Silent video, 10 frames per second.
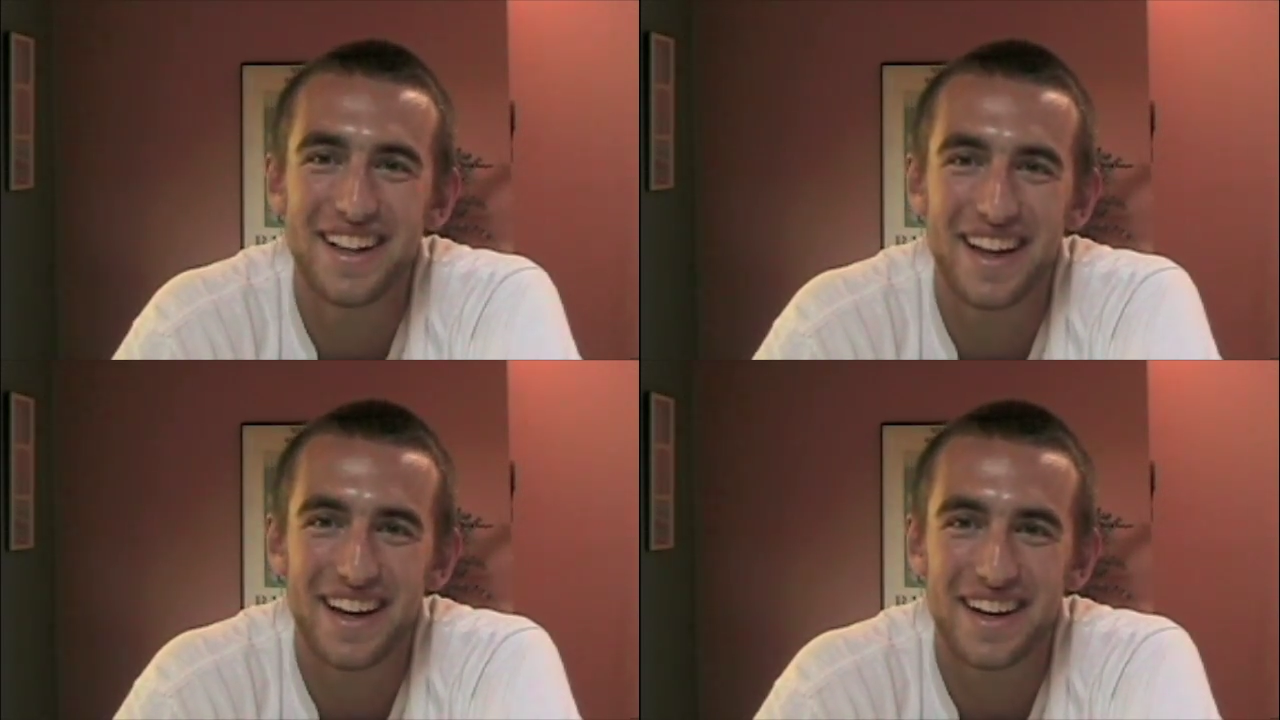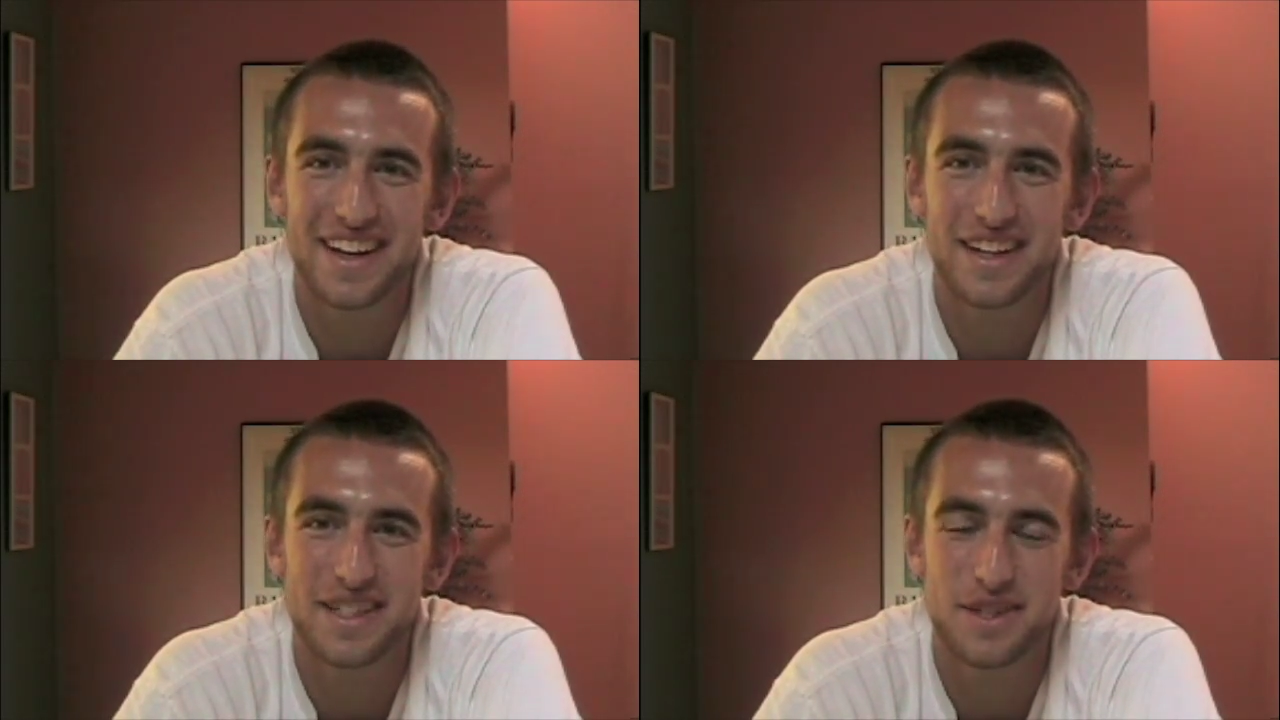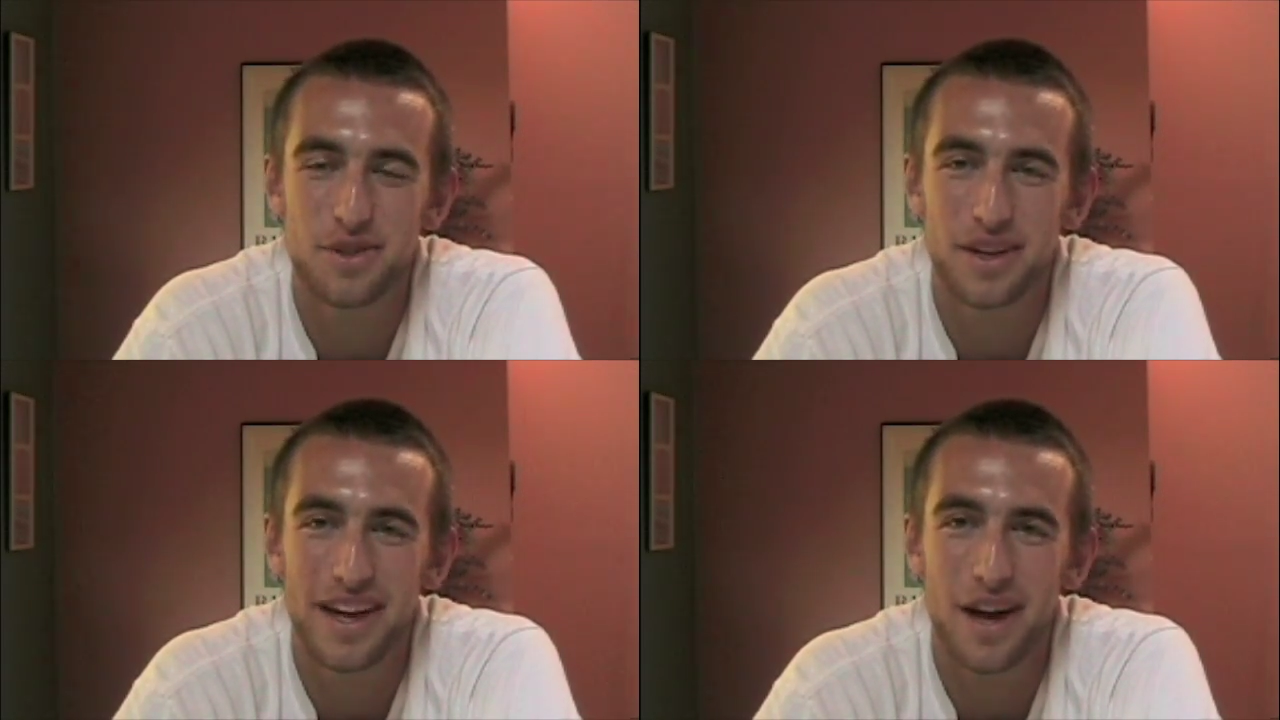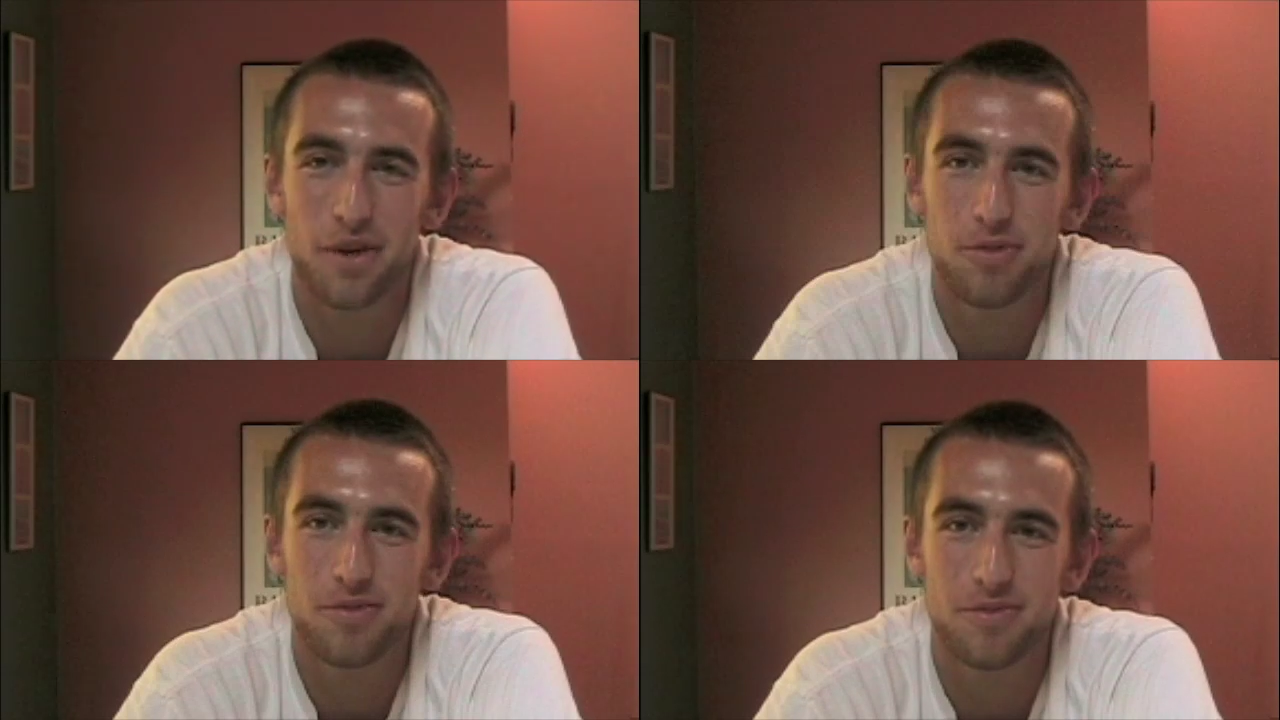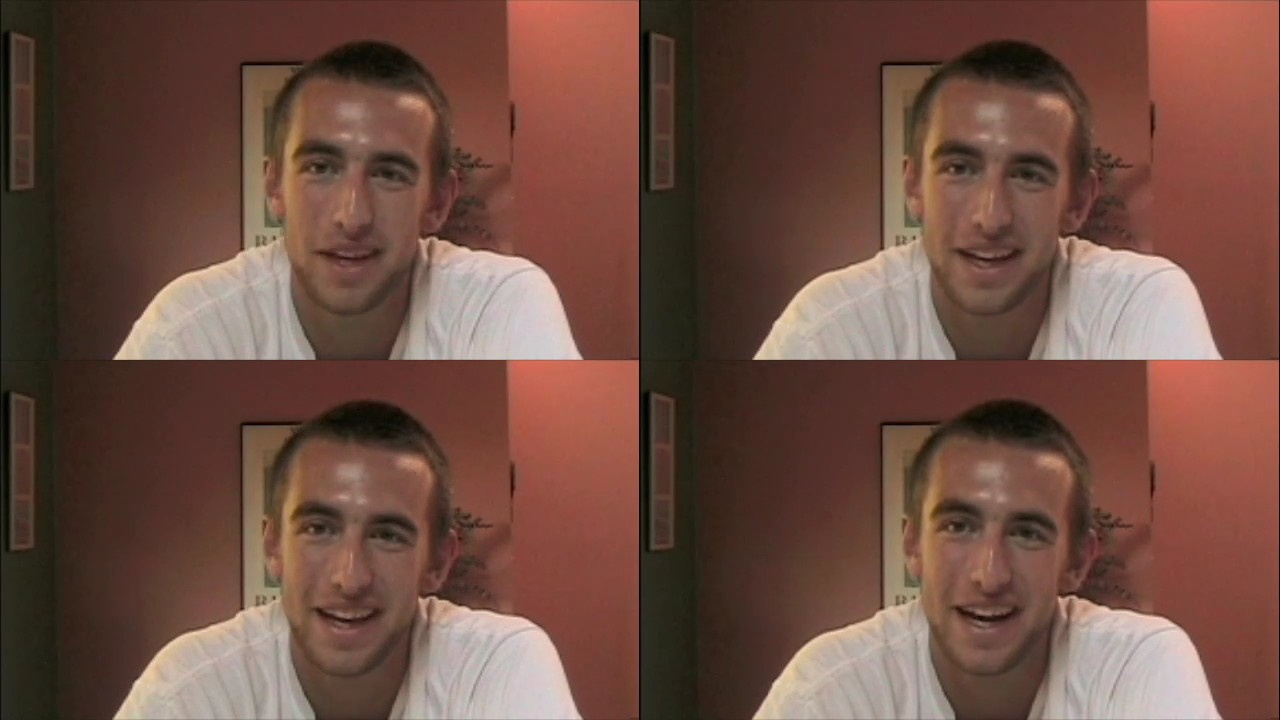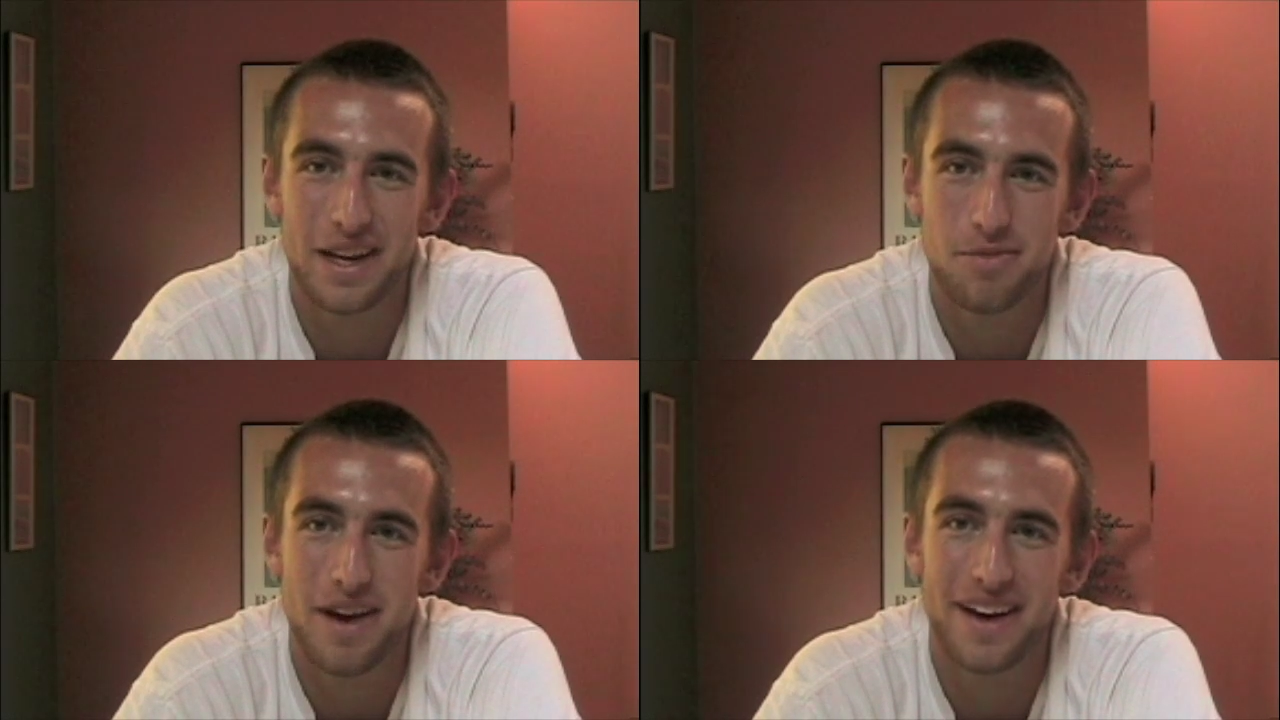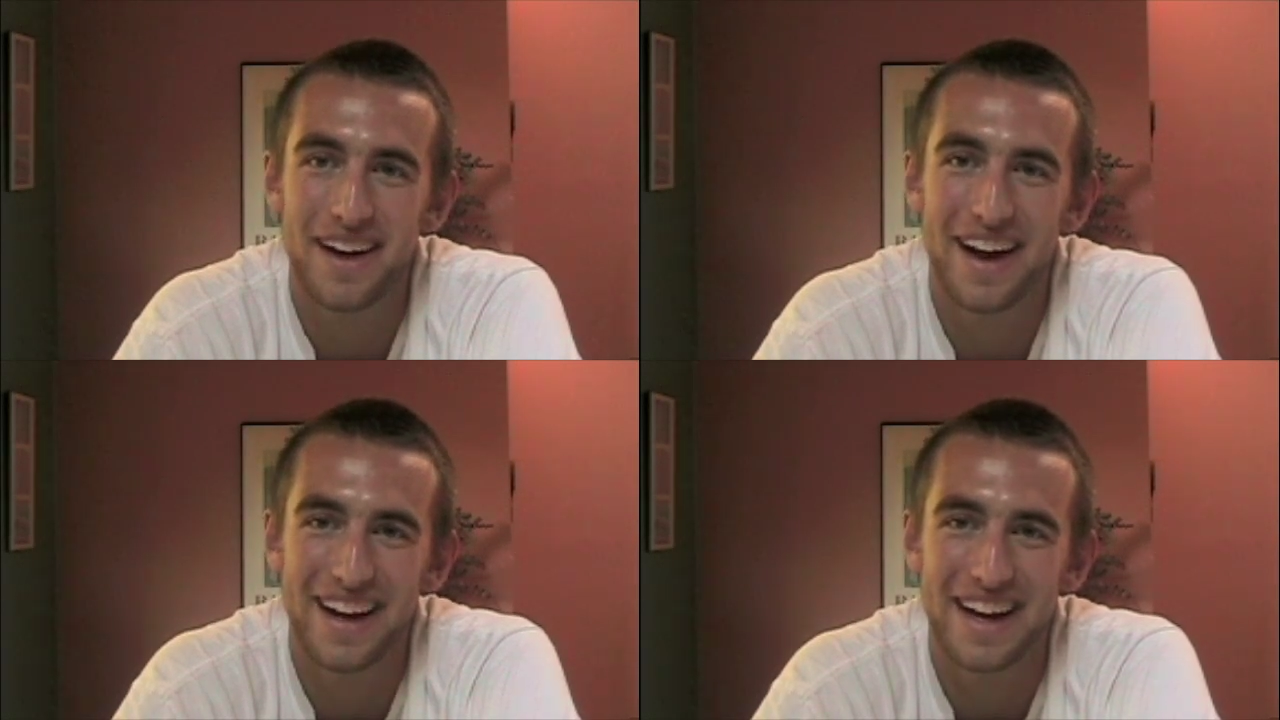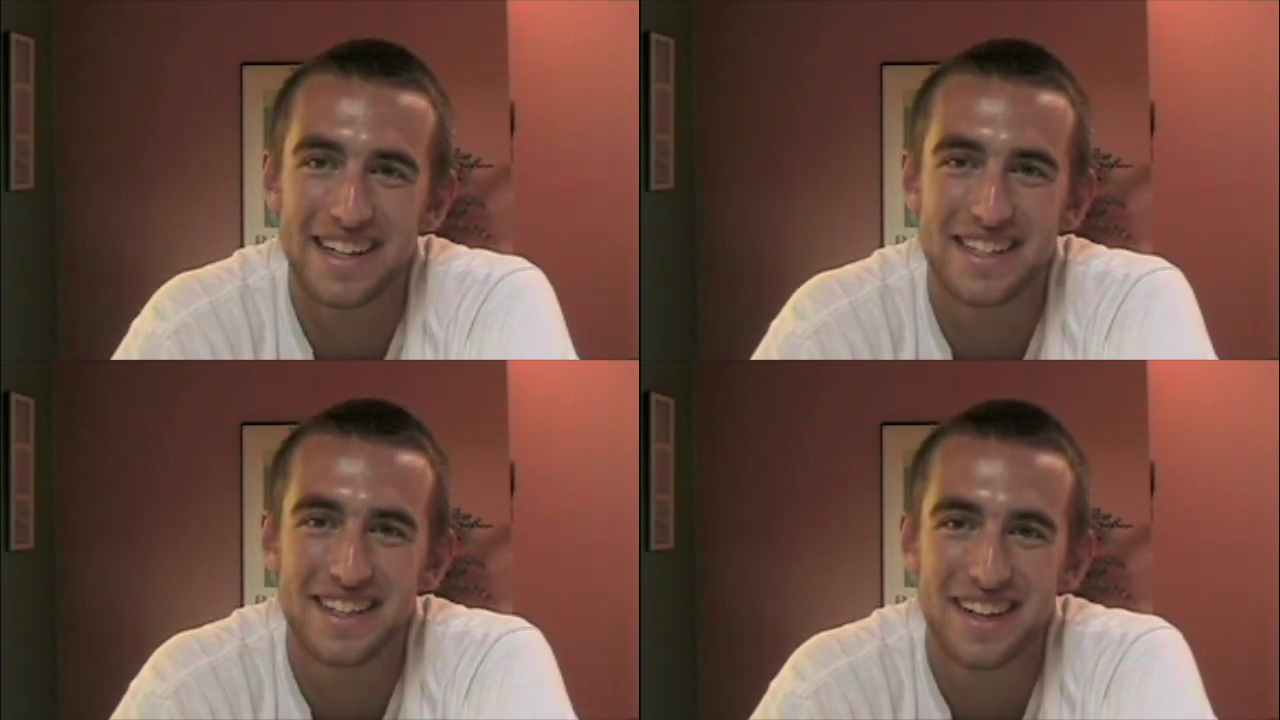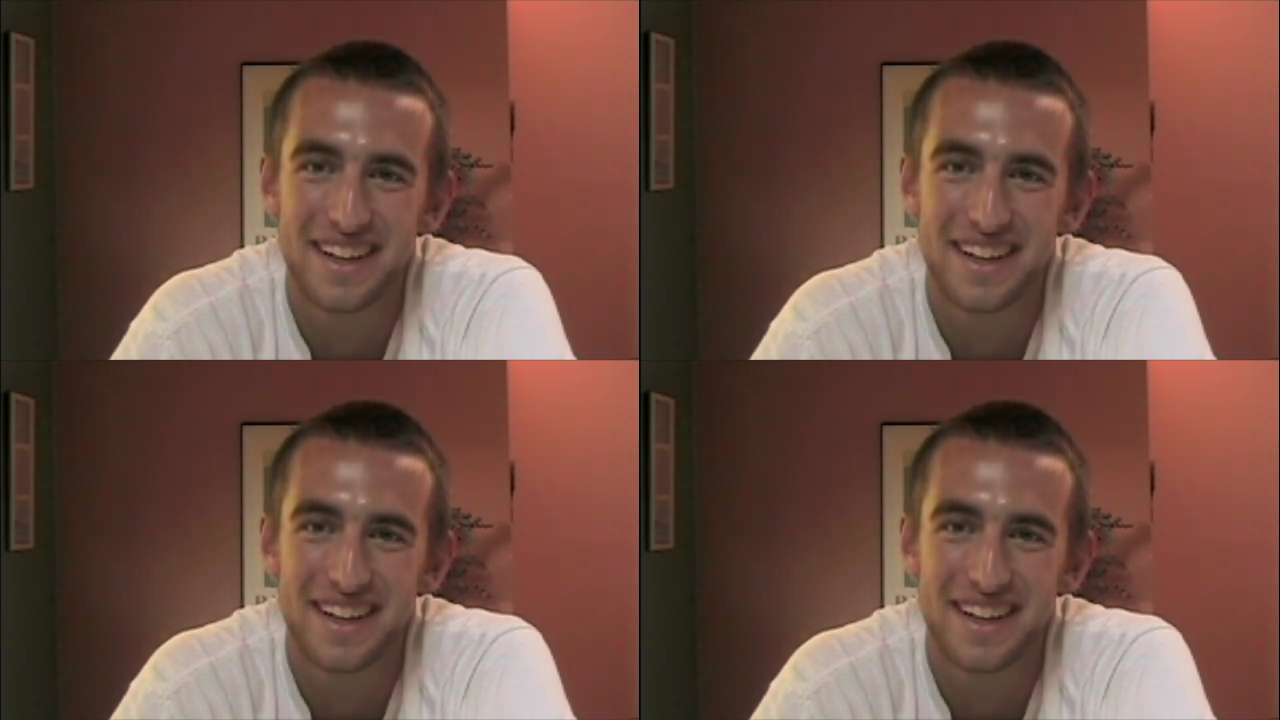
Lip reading: it doesn't really help me get any better, I guess.